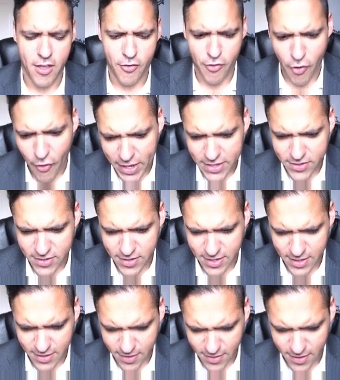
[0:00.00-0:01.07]
for
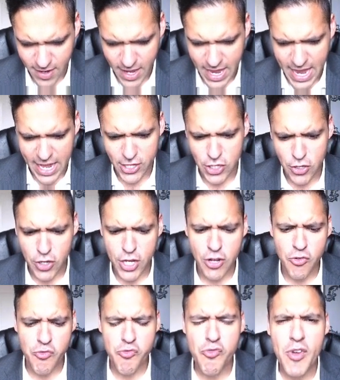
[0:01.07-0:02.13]
instance, and you
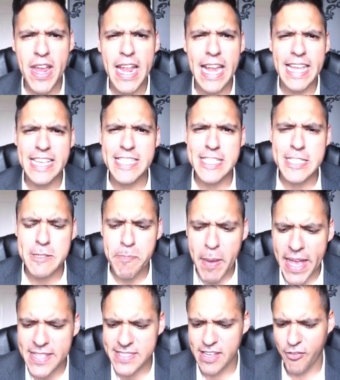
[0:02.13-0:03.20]
can really
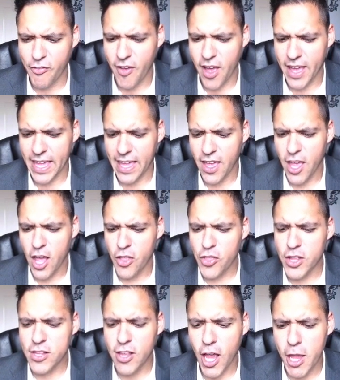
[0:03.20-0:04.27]
specify
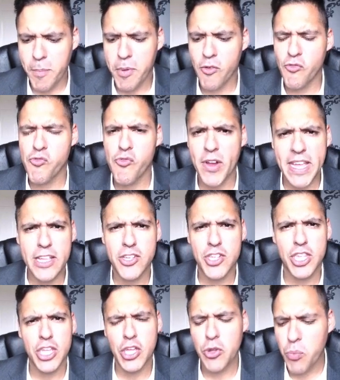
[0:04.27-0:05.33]
the type of reach
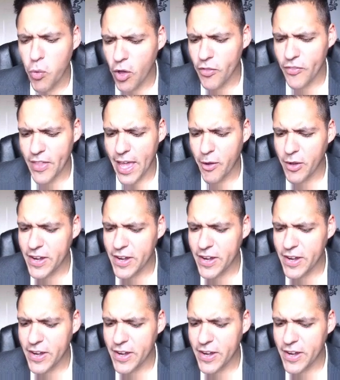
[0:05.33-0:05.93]
that you want now.